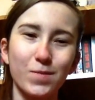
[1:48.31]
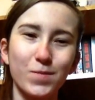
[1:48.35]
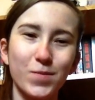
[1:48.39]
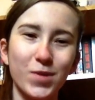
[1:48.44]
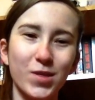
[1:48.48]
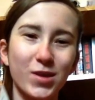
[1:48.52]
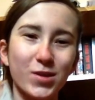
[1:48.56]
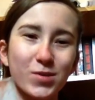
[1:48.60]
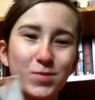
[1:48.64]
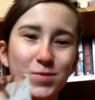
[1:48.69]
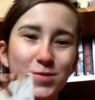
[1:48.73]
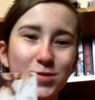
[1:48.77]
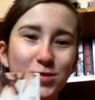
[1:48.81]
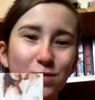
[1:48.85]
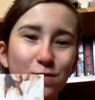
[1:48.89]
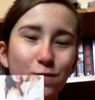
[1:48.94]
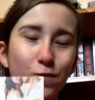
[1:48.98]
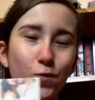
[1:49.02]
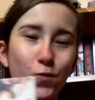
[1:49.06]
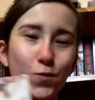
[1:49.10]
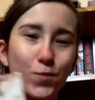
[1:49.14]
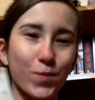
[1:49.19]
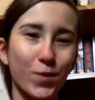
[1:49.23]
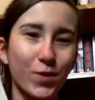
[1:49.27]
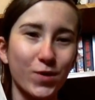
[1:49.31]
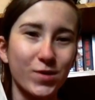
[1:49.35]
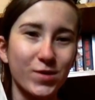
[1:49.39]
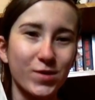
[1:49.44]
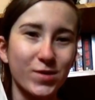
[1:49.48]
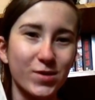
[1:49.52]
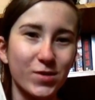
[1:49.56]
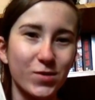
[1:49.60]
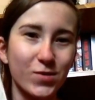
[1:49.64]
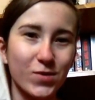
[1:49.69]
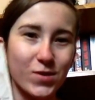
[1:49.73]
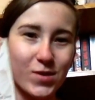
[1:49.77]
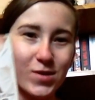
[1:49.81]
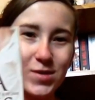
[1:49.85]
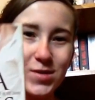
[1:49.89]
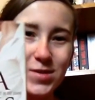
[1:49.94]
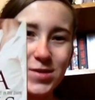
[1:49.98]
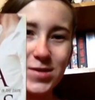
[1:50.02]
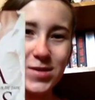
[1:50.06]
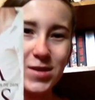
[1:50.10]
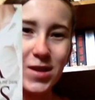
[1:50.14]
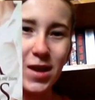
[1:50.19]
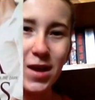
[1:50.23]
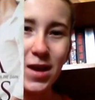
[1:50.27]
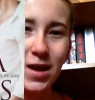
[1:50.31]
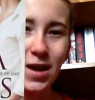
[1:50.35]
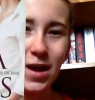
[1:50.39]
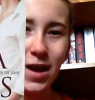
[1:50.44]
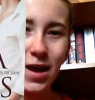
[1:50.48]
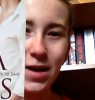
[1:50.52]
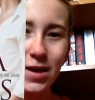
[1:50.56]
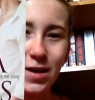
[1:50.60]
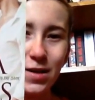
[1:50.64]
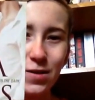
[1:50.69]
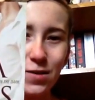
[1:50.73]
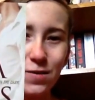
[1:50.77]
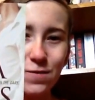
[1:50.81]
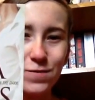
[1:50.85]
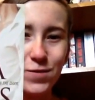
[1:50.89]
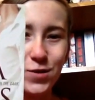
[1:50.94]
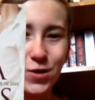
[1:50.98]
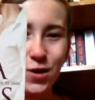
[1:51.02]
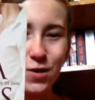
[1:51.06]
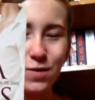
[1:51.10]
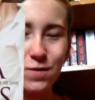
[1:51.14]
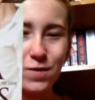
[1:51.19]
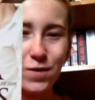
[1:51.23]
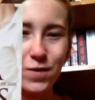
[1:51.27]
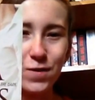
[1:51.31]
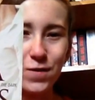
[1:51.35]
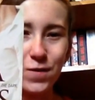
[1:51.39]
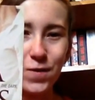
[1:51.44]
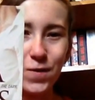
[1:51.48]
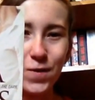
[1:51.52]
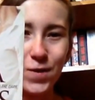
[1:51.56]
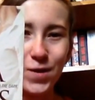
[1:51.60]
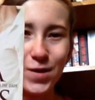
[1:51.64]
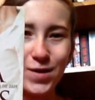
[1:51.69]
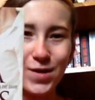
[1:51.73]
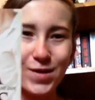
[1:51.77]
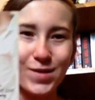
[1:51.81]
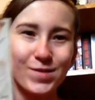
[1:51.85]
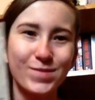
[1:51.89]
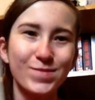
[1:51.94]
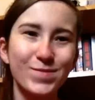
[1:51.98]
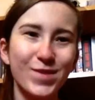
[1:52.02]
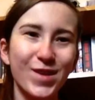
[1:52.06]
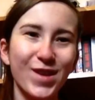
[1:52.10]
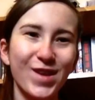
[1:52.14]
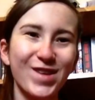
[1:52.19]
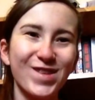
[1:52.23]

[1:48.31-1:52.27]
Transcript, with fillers: But this one's the fourth book in the series and I love the cover for it.